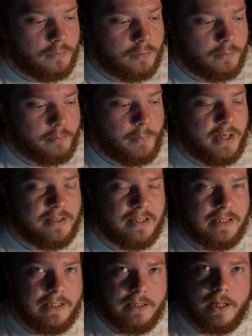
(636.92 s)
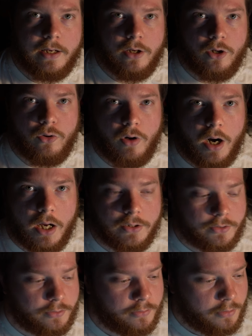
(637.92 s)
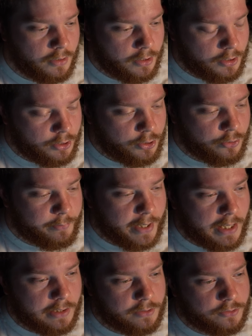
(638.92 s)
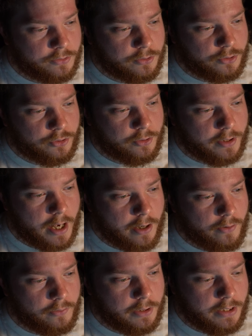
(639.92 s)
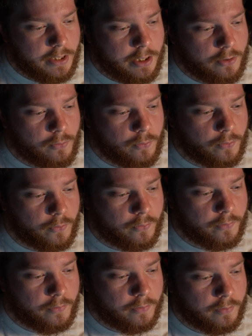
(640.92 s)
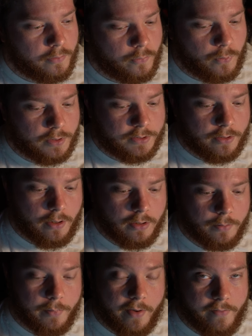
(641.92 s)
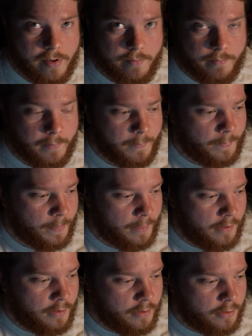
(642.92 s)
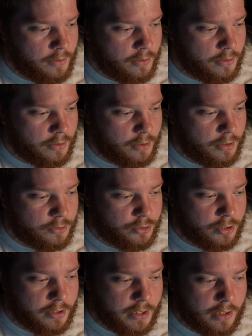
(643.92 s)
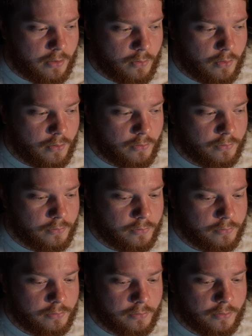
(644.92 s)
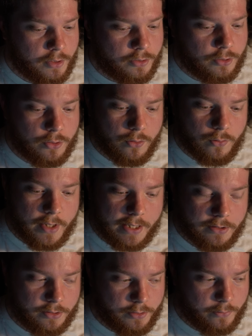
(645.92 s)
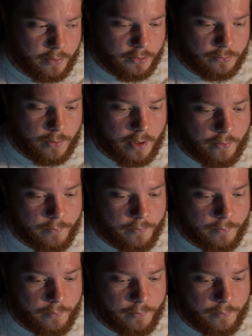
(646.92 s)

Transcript: basically like a cross. Your balance should not only equal what's all above it, it should equal the two next to it as well.